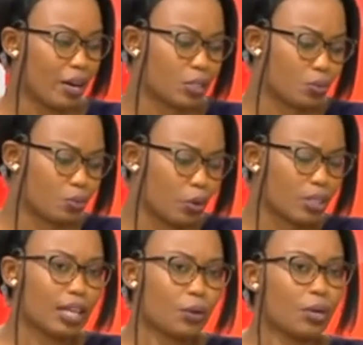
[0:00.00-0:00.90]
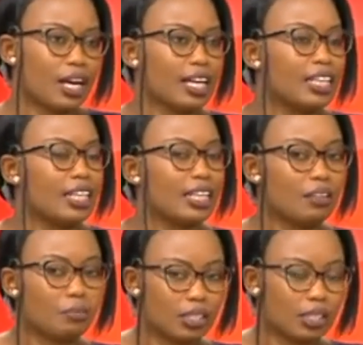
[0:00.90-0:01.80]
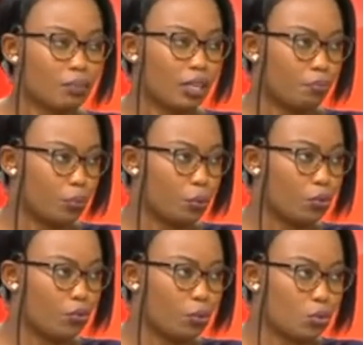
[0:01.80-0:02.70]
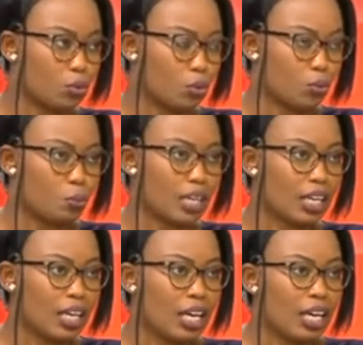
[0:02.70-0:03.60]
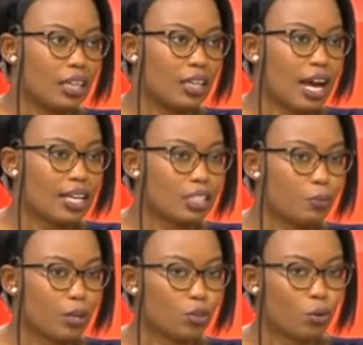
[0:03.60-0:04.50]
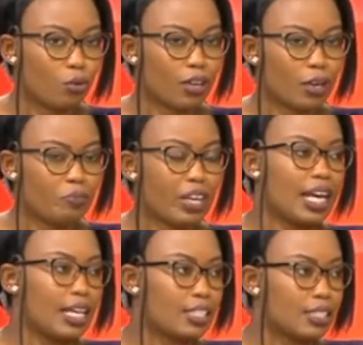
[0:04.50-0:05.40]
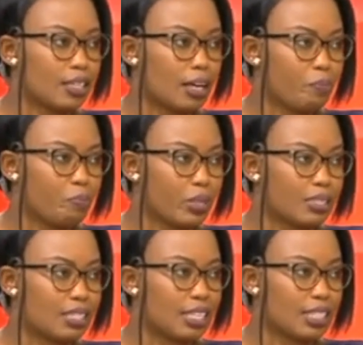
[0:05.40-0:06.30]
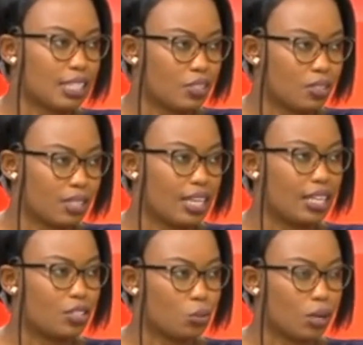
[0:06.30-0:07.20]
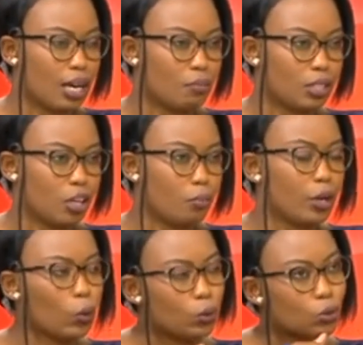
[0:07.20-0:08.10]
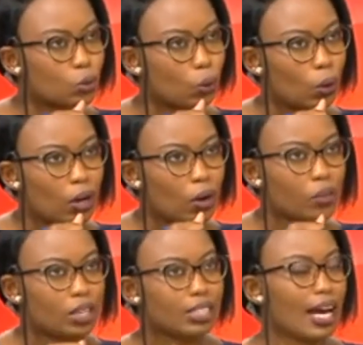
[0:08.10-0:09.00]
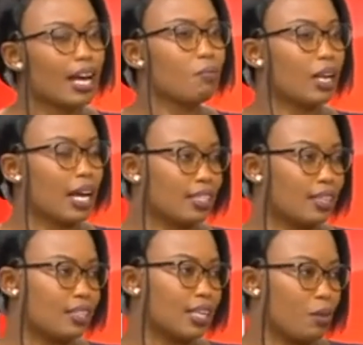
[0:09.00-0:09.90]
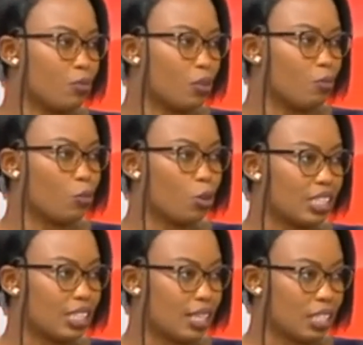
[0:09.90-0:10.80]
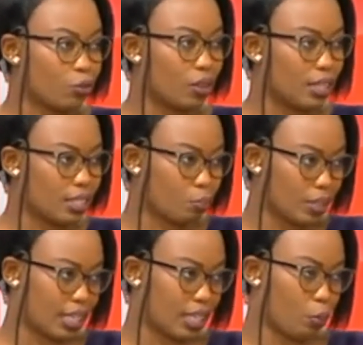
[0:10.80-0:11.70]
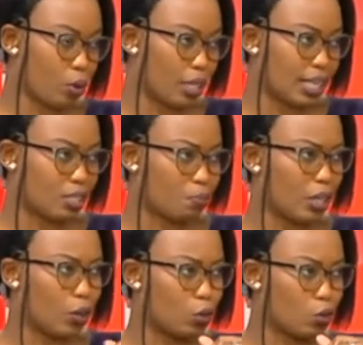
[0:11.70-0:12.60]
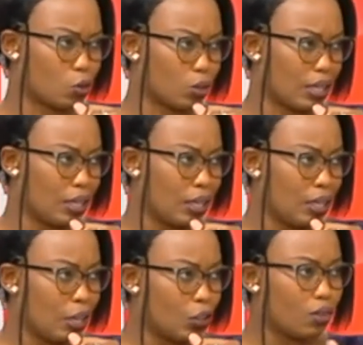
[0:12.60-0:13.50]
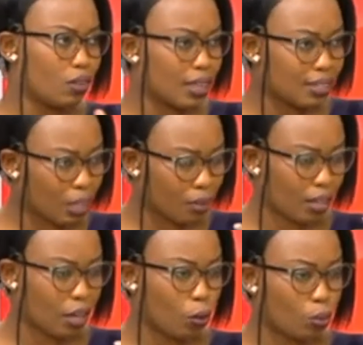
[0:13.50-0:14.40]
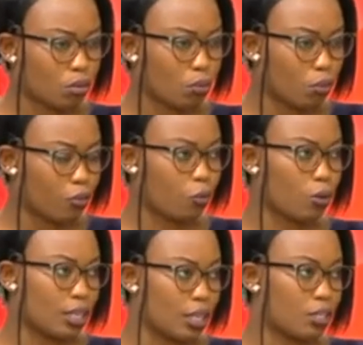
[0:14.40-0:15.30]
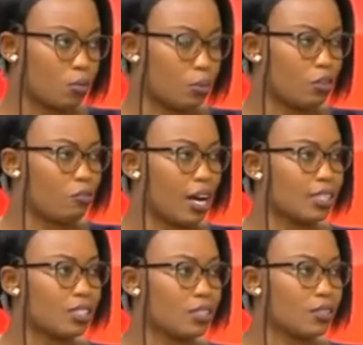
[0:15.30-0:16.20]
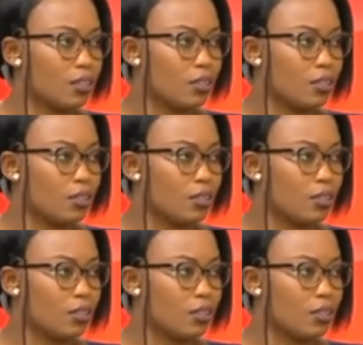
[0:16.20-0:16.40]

But looks like we are in agreement. I mean, both of you, so to speak, in the aspect of uh, the eight uh, percent interest that it needs to come down, but also on the timelines and the time frame. 14 days for this particular product being launched today. Do you think it's something that also moving forward? needs to be revised?